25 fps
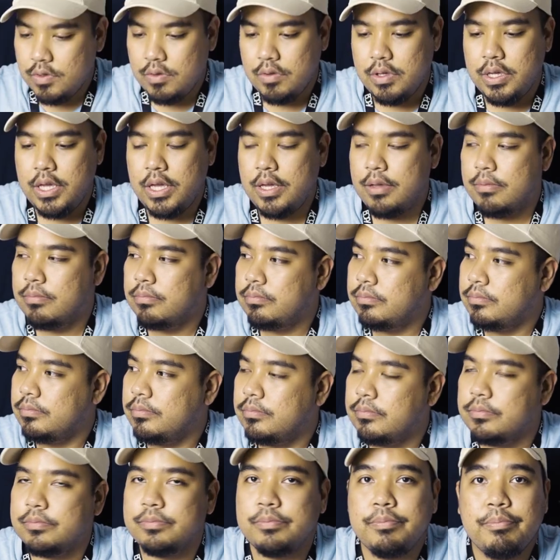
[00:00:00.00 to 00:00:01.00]
Okay.
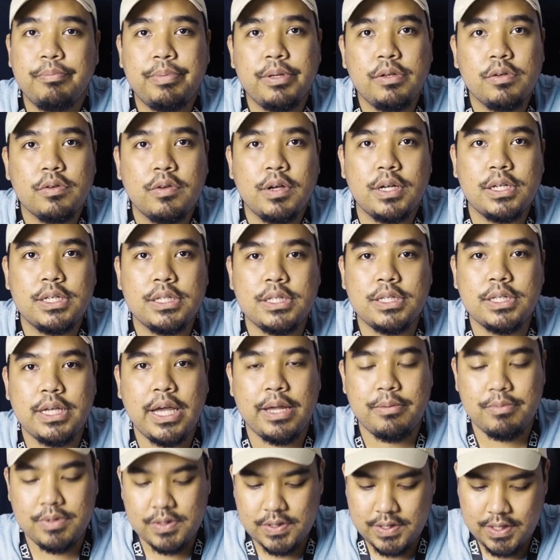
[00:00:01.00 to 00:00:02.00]
Build quality,
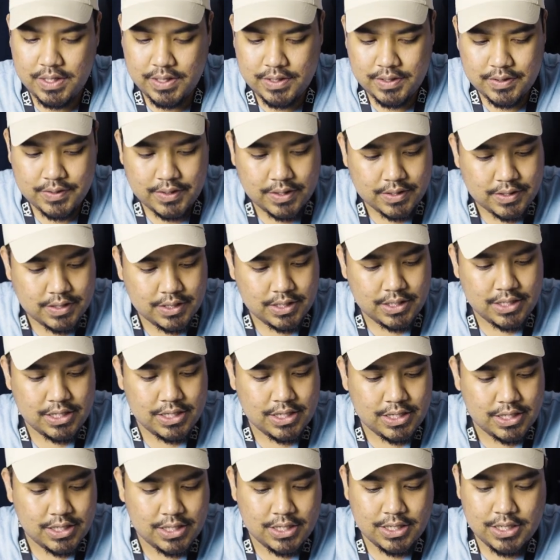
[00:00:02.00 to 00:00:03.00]
I must say, this
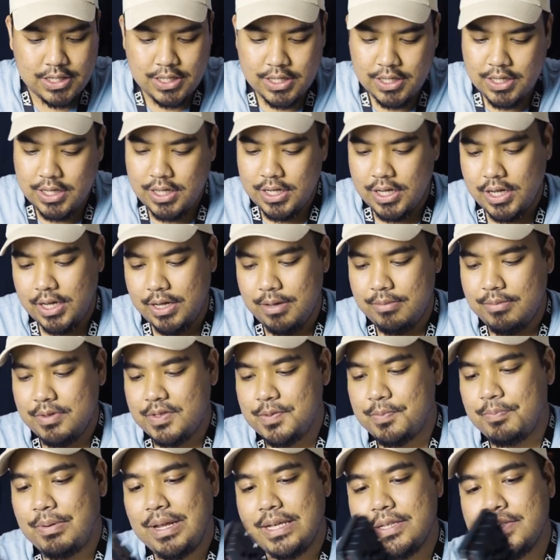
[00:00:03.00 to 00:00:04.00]
actually
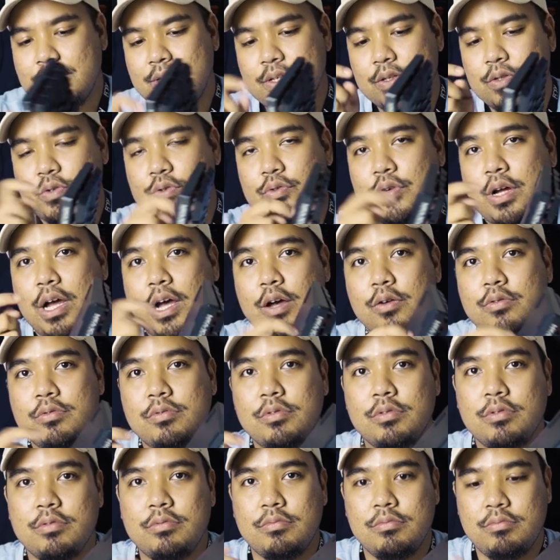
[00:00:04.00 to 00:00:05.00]
it's plastic
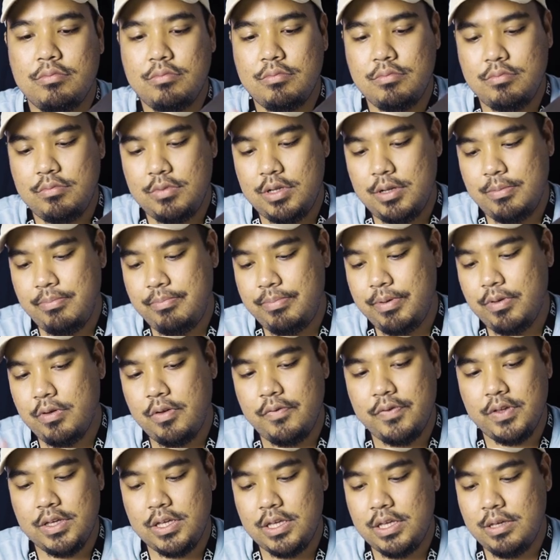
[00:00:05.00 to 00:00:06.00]
throughout the build
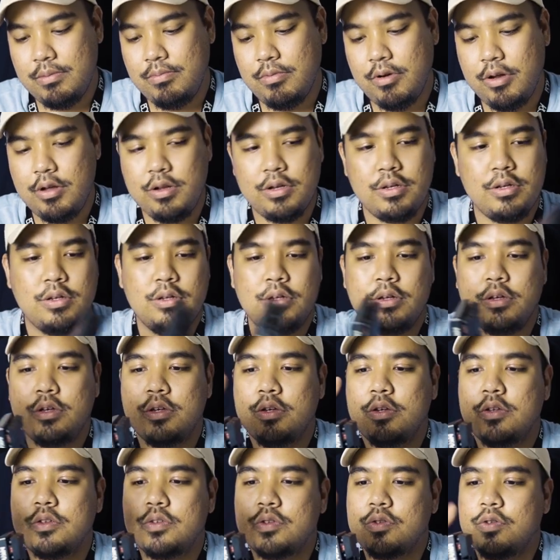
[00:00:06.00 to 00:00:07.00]
of the keyboard.
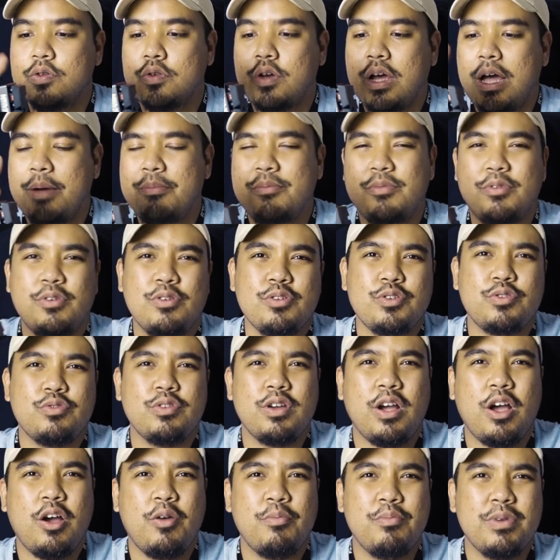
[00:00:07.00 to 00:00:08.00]
So I'm not
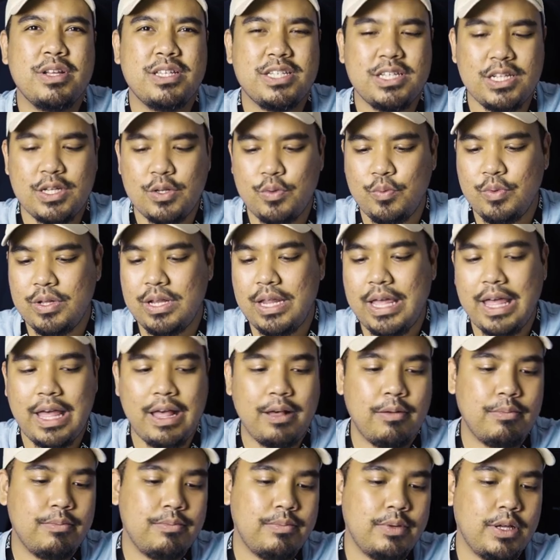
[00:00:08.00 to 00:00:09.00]
sure how much it will
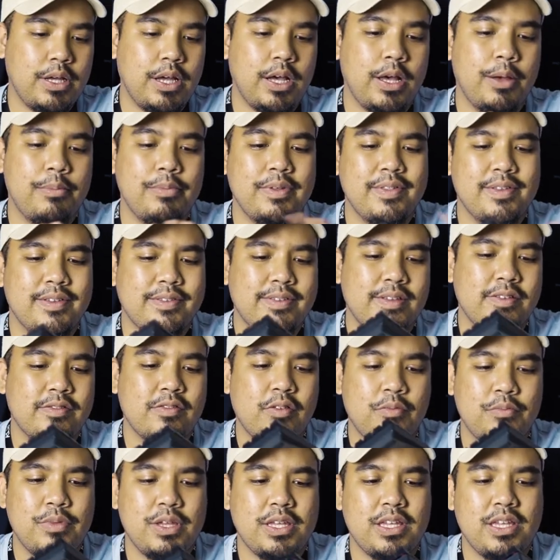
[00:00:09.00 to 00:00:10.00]
help in the sense
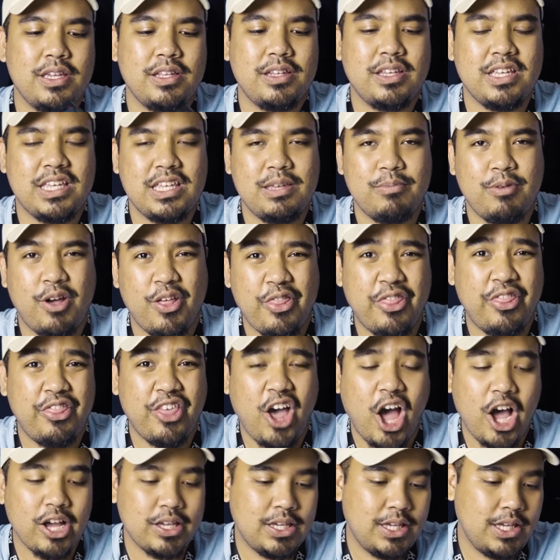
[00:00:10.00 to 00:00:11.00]
of making the keyboard
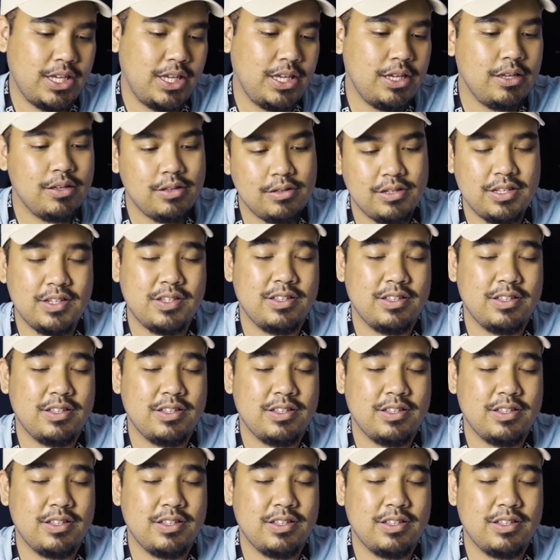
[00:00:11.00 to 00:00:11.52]
thaki.